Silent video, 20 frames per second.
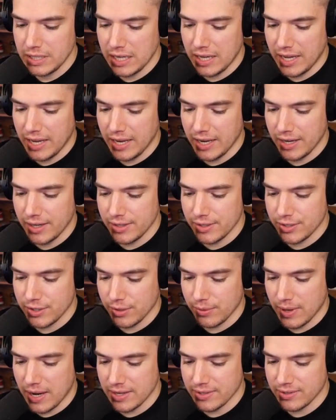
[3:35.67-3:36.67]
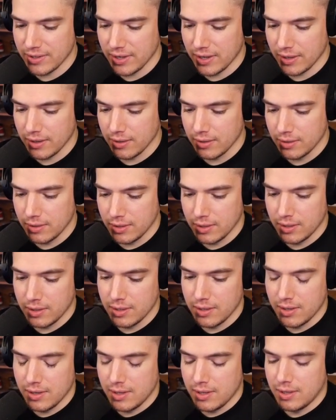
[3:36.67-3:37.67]
Interesting,
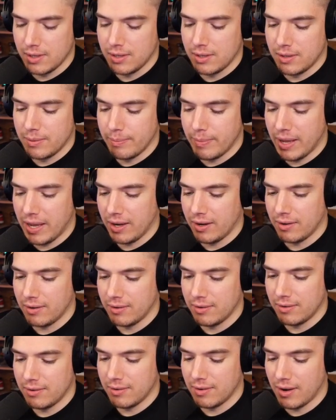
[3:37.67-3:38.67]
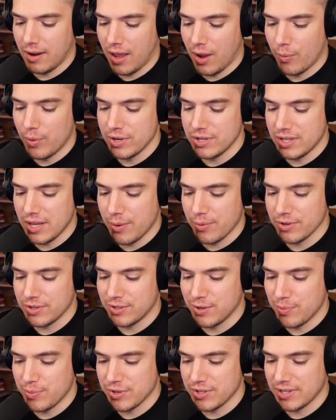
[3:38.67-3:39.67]
man. I wish they were
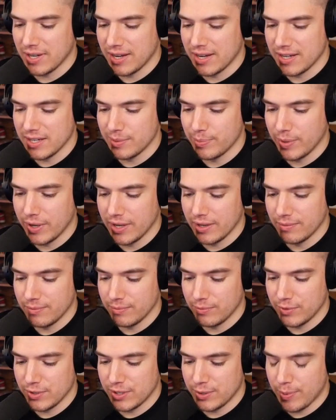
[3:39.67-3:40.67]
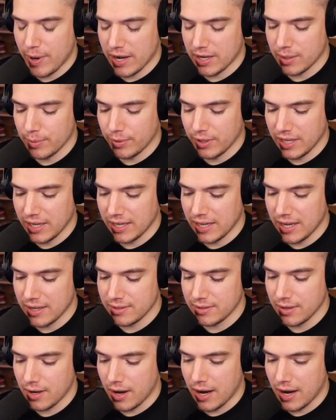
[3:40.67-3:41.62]
Super Saiyans, but respectable, I guess. All